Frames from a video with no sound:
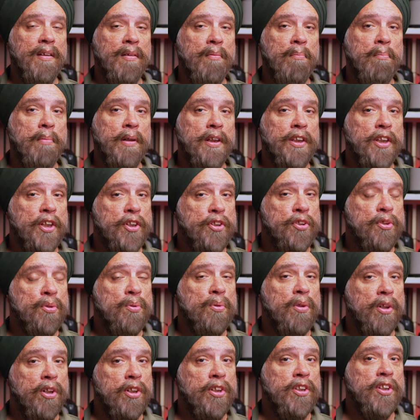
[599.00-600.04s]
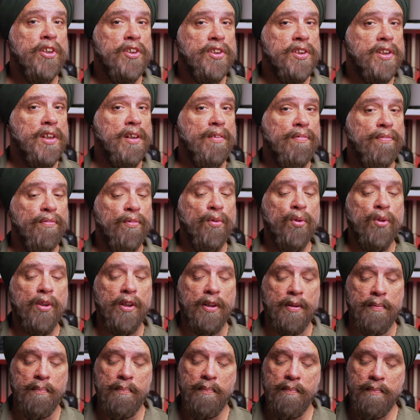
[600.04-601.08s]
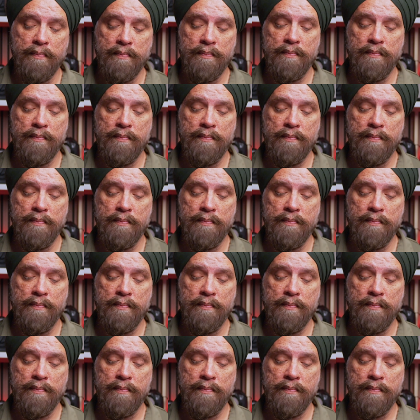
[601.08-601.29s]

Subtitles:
But the true artistic form,